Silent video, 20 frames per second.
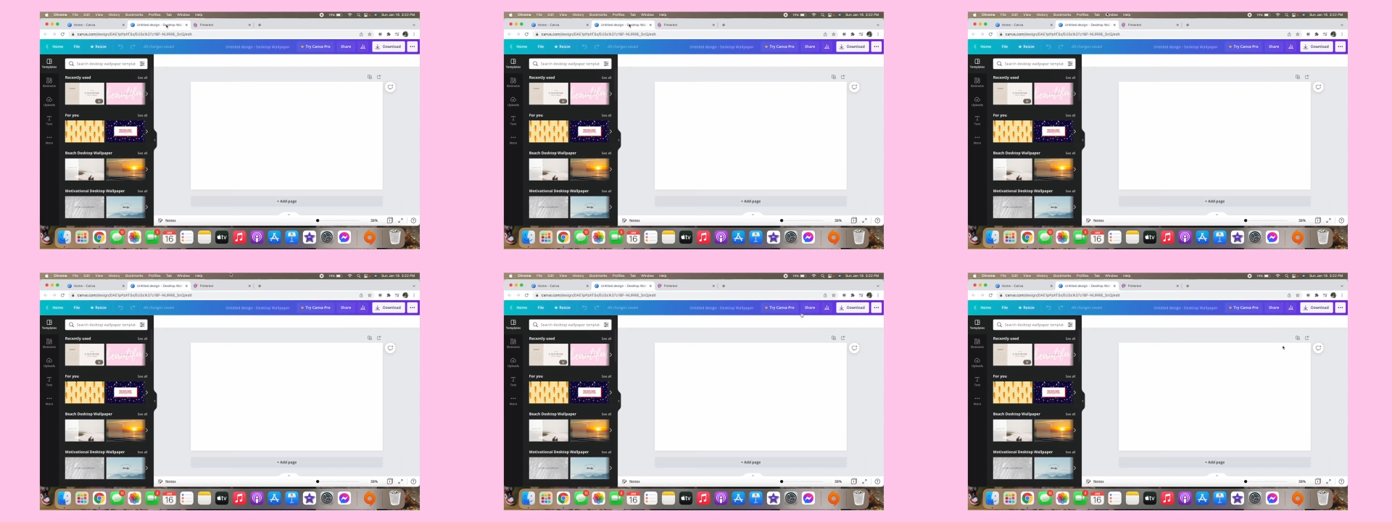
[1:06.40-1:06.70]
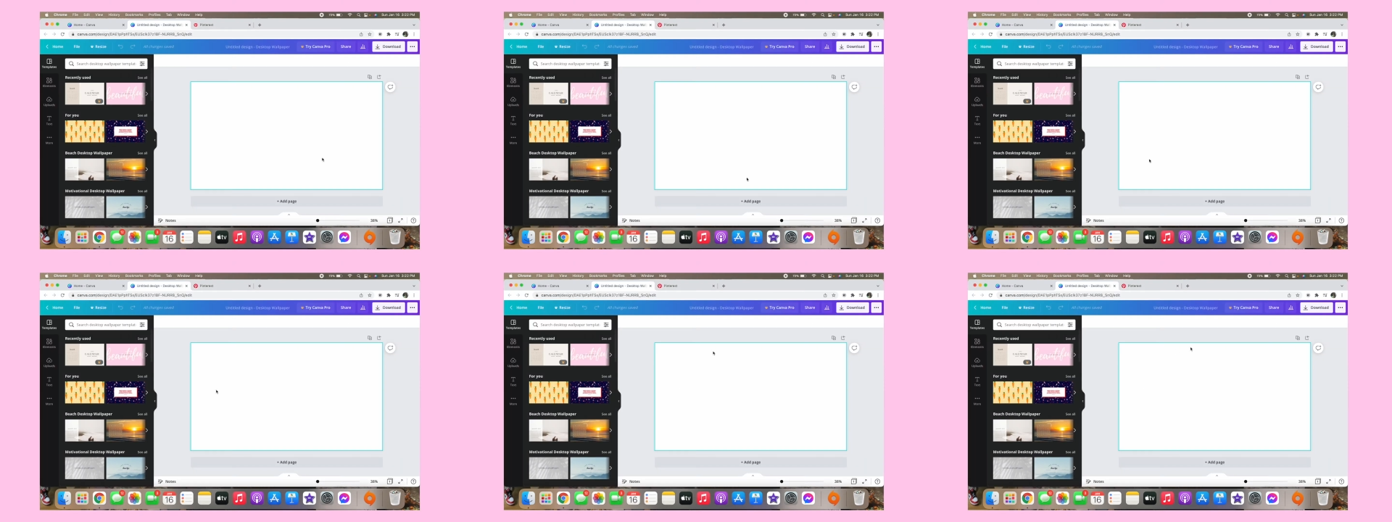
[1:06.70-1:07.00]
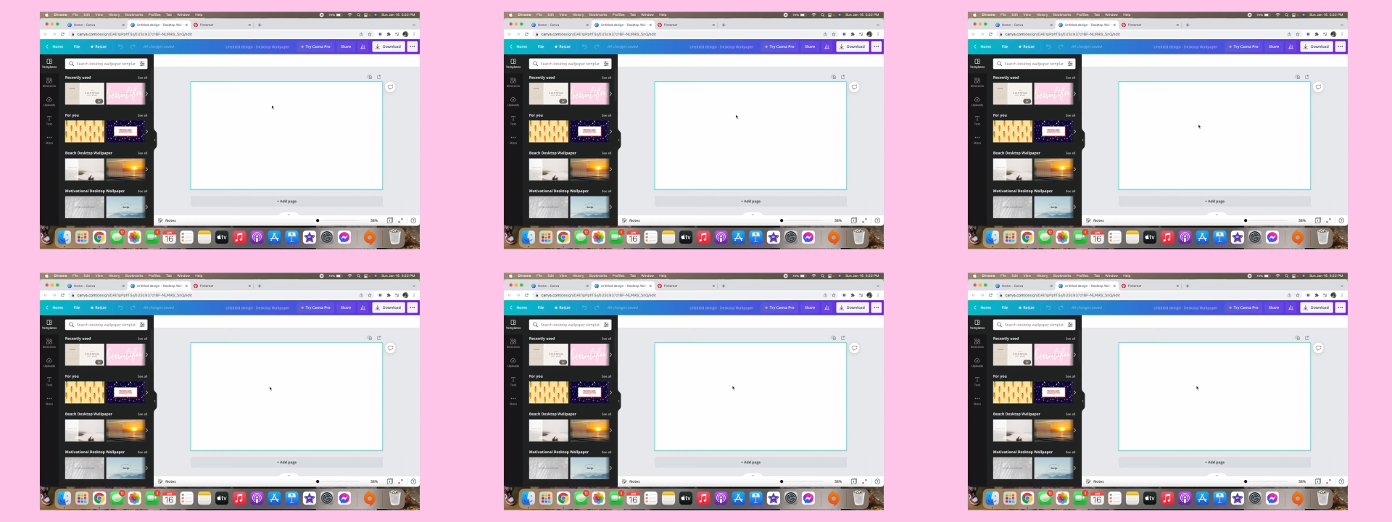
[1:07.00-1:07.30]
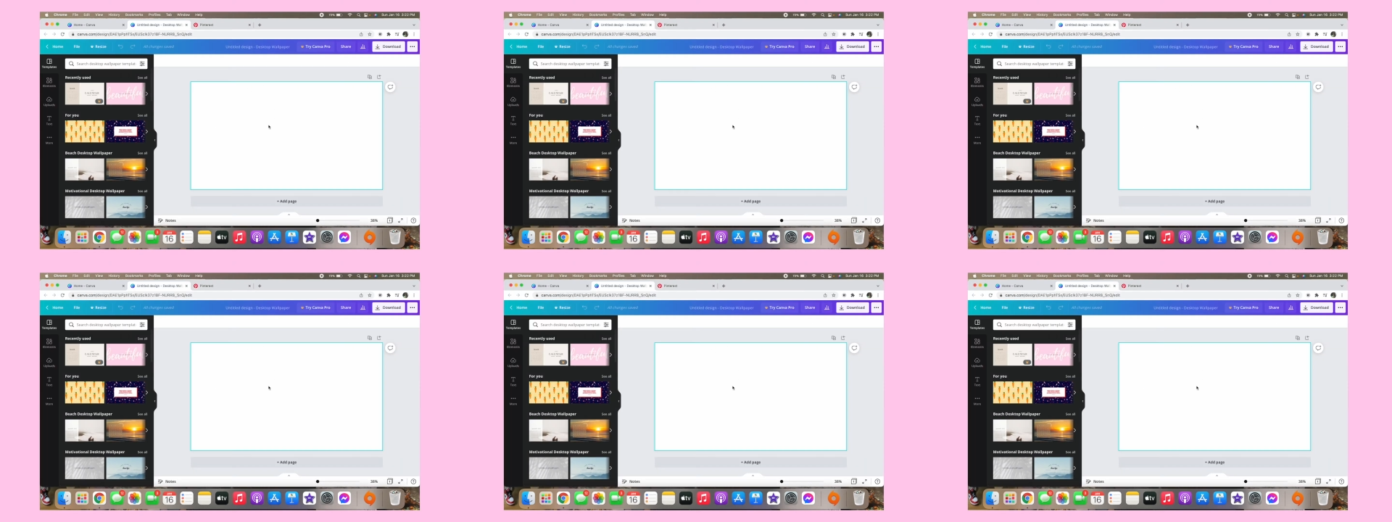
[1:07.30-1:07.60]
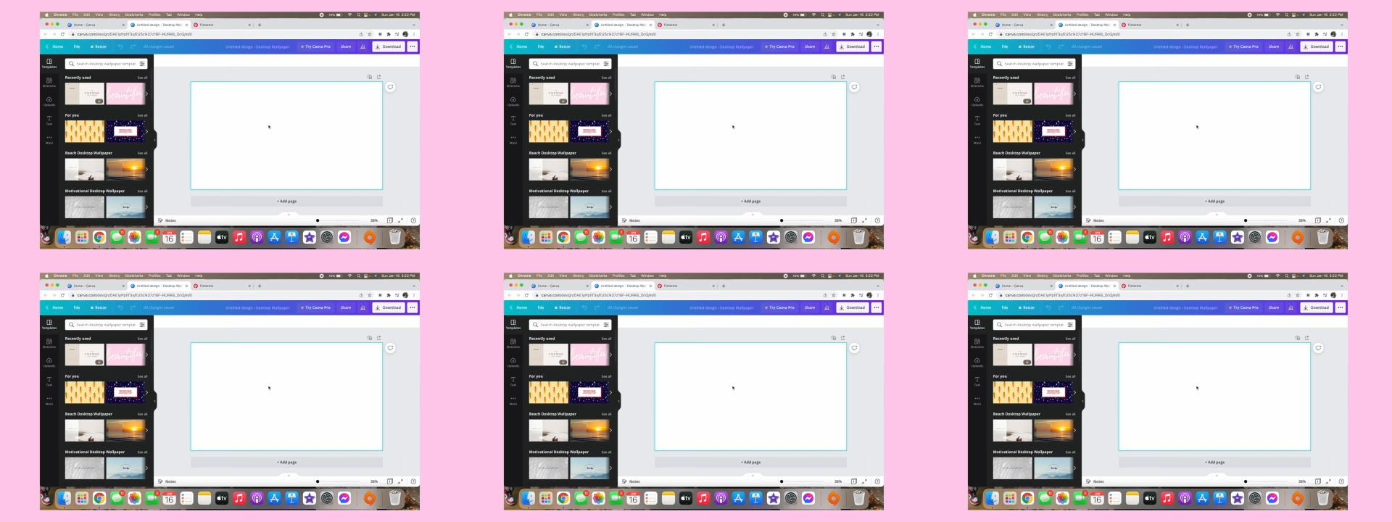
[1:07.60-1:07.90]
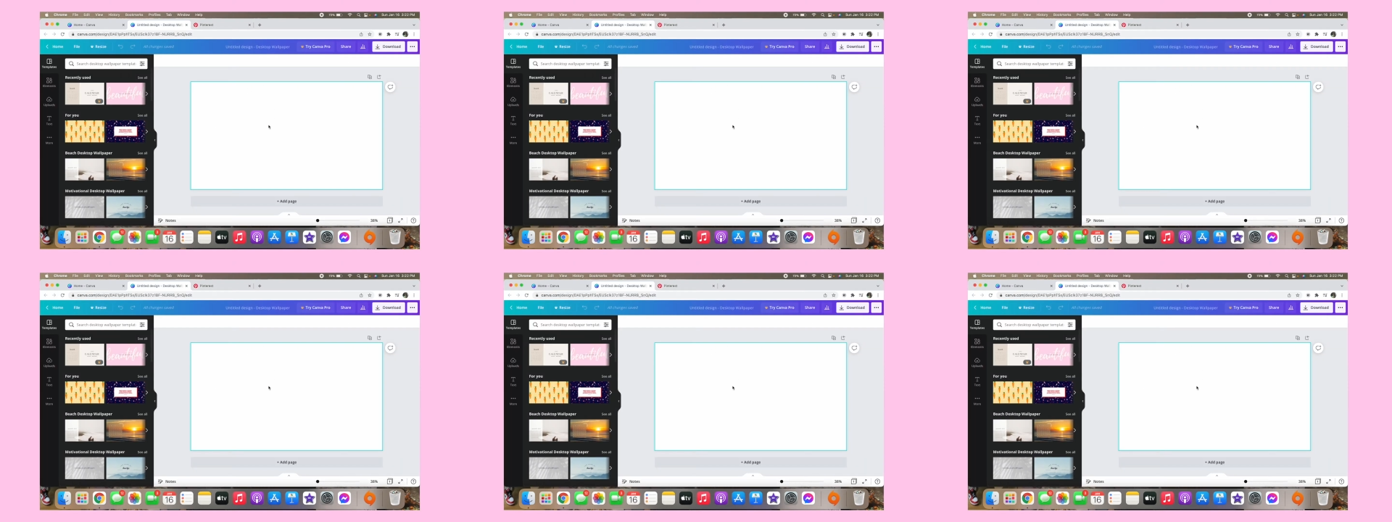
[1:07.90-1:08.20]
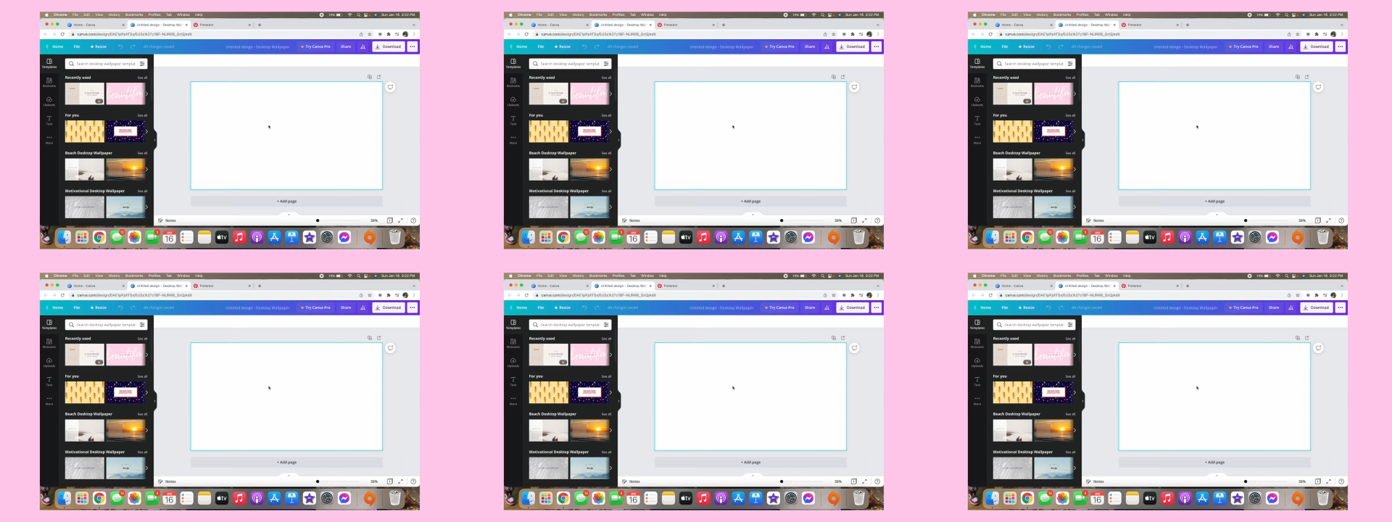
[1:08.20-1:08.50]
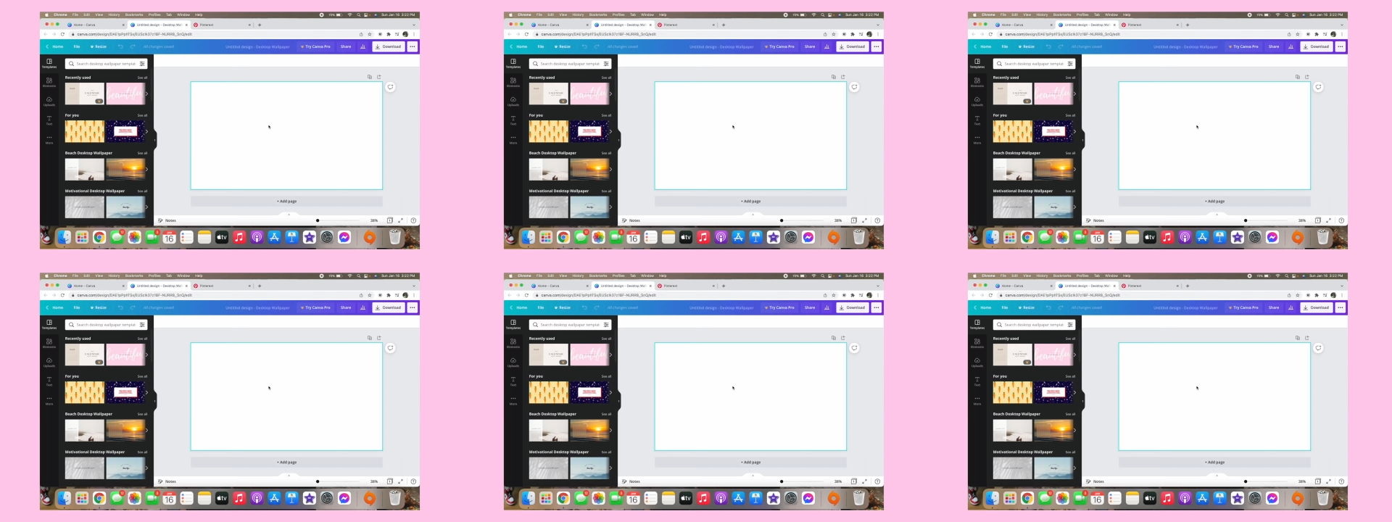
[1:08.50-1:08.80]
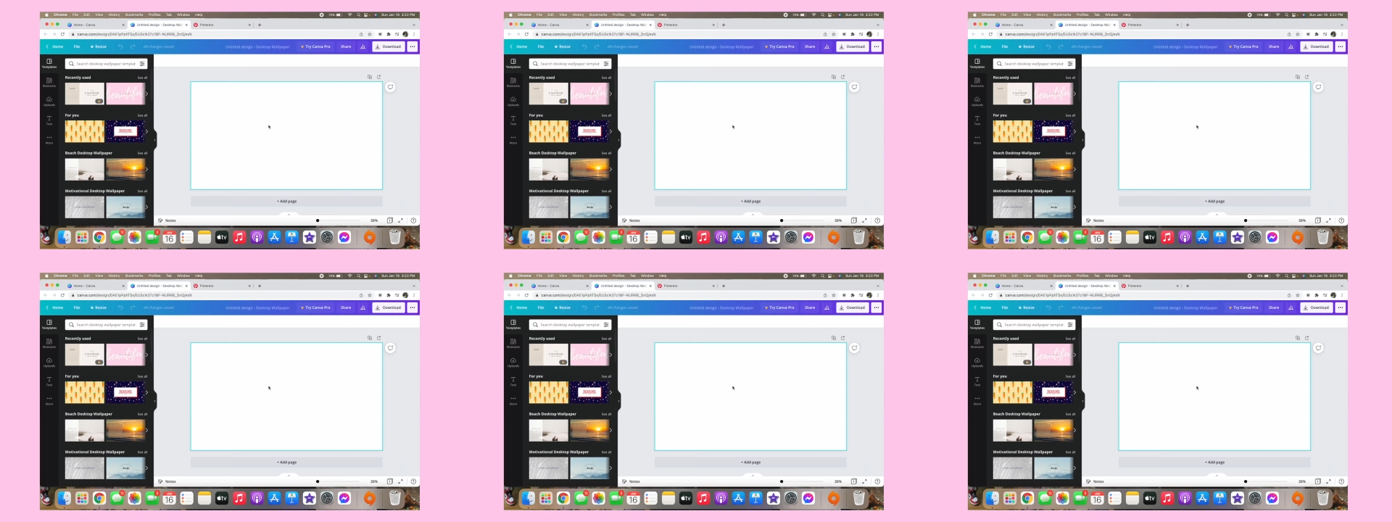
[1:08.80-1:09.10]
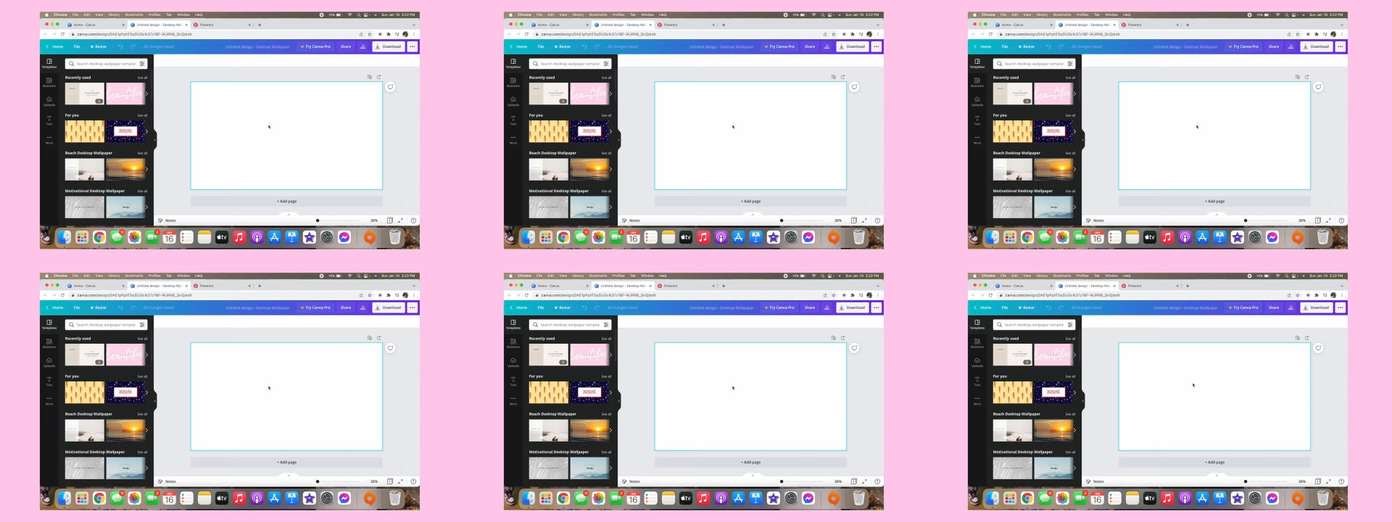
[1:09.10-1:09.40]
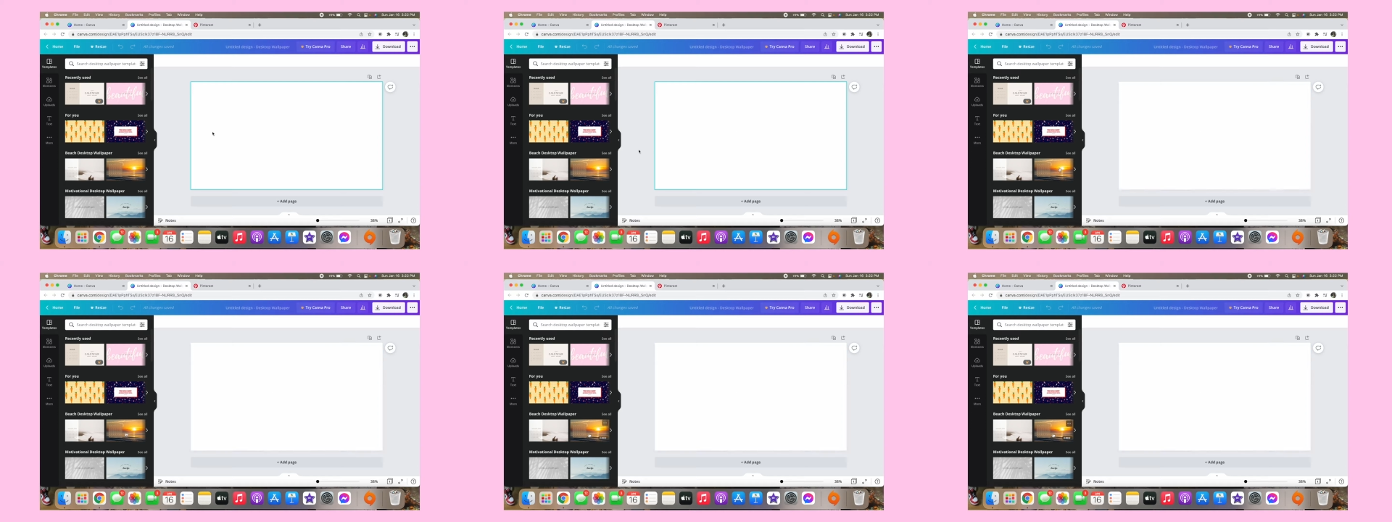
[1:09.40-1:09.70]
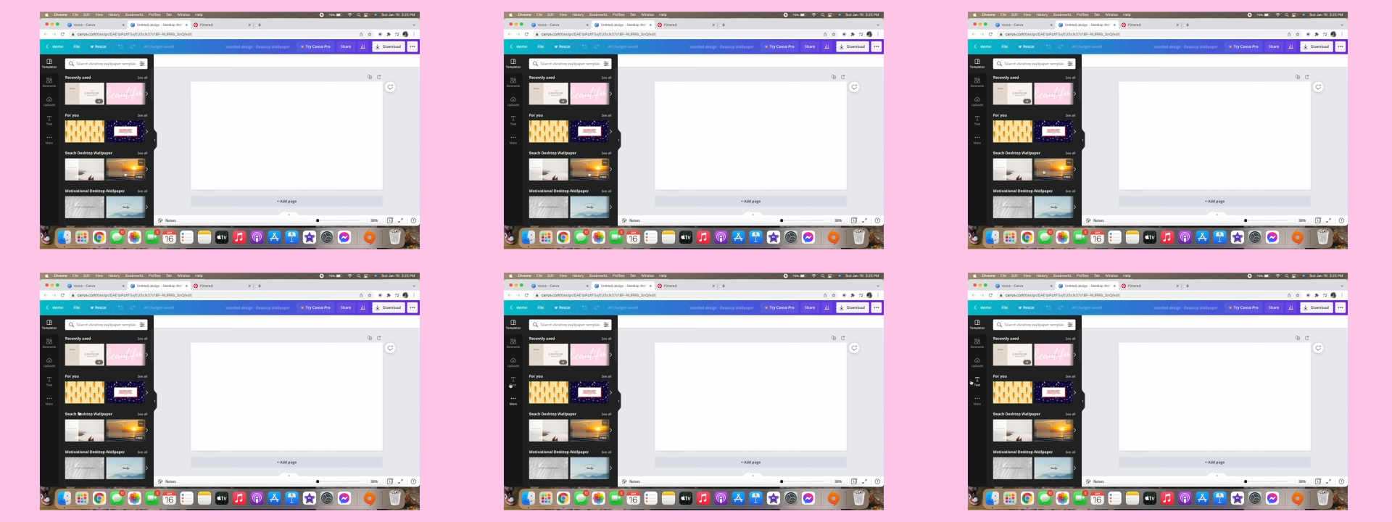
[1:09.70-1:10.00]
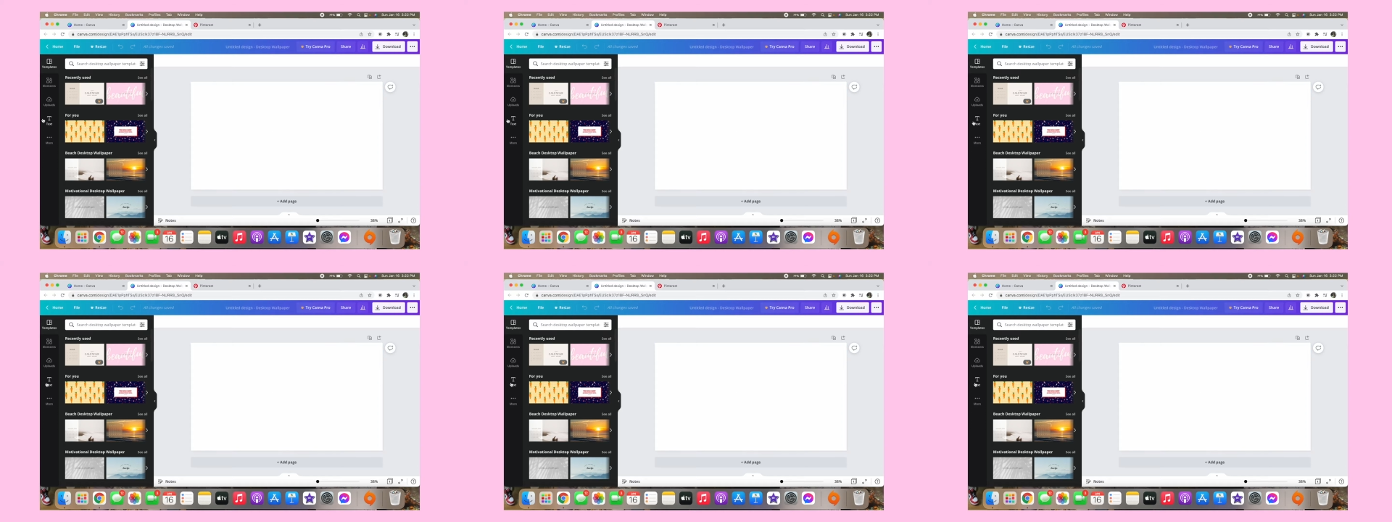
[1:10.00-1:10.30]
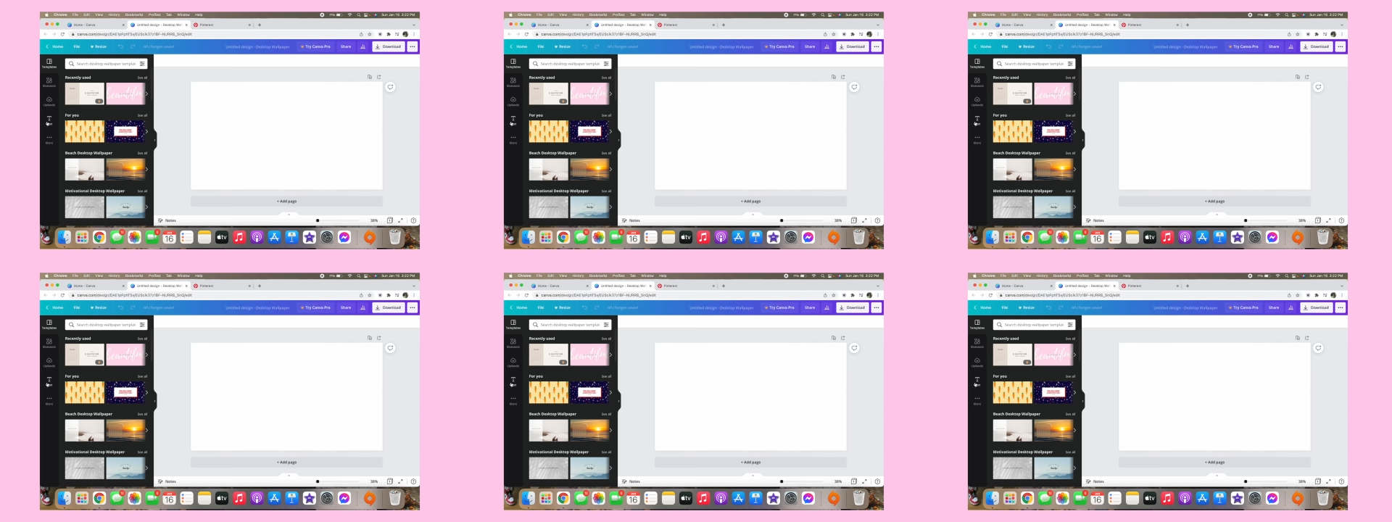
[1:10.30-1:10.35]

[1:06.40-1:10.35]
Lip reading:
No face is visible, so there are no lips to read.